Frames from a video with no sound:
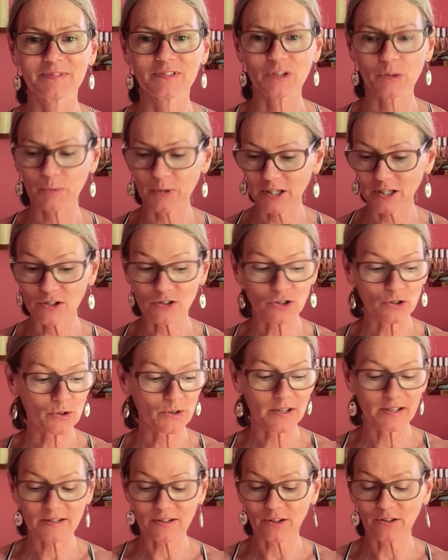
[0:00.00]
So we can do
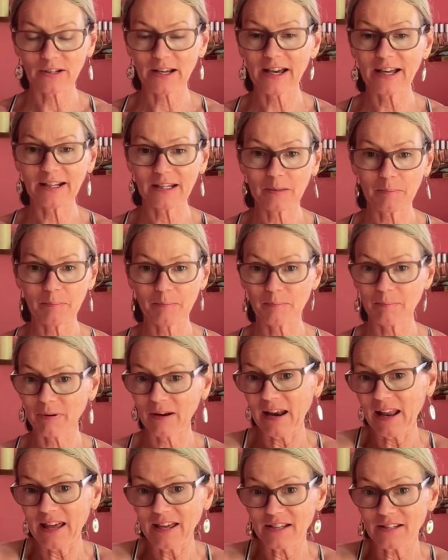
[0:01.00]
this on any
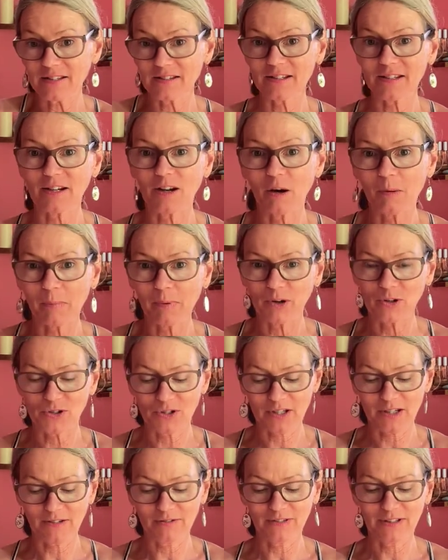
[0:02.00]
place in our
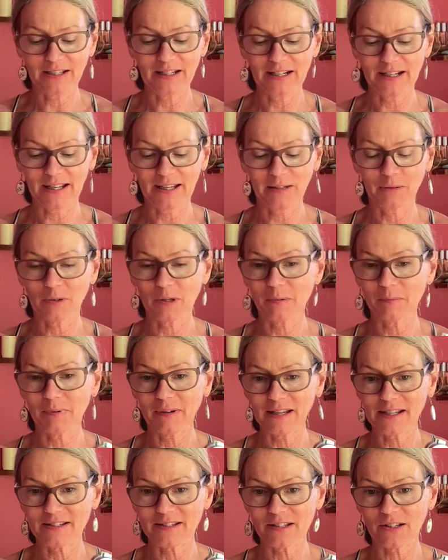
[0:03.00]
body, really. We can
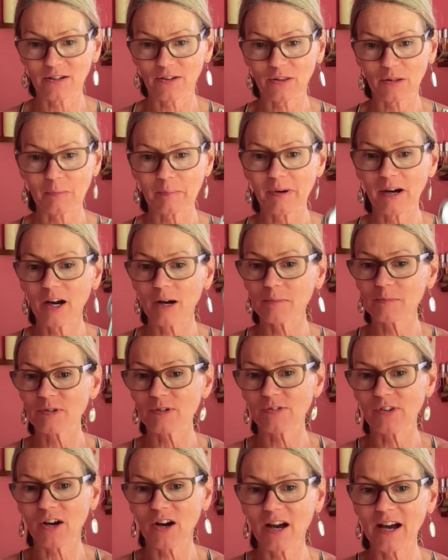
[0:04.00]
place it on the palms
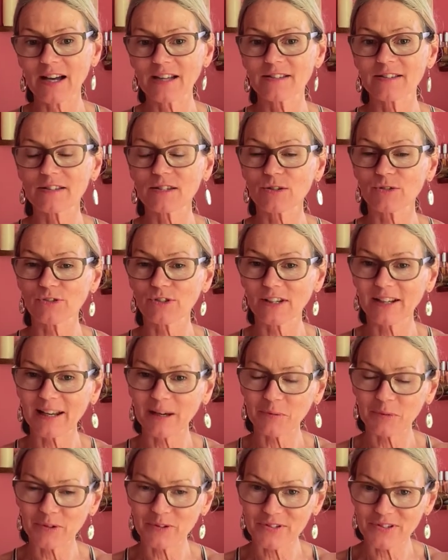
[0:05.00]
of our hands to feel
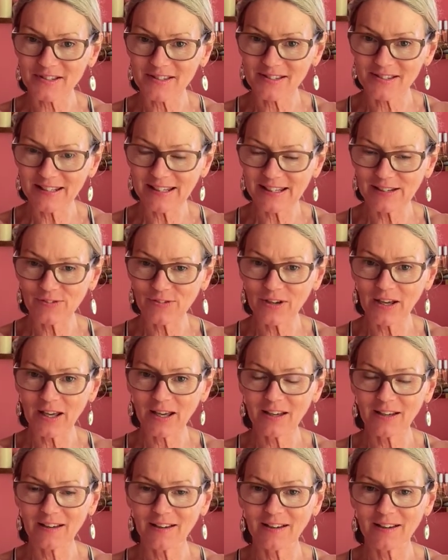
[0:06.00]
like we're
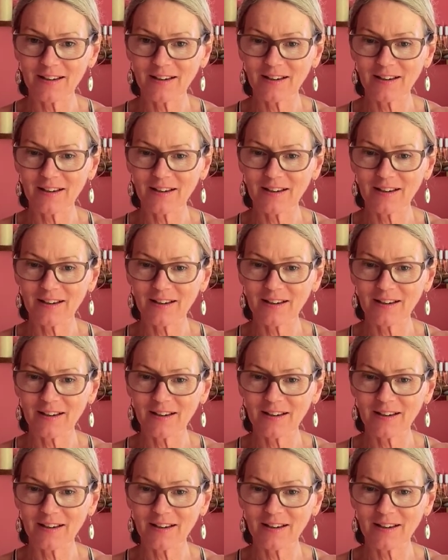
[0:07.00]
receiving.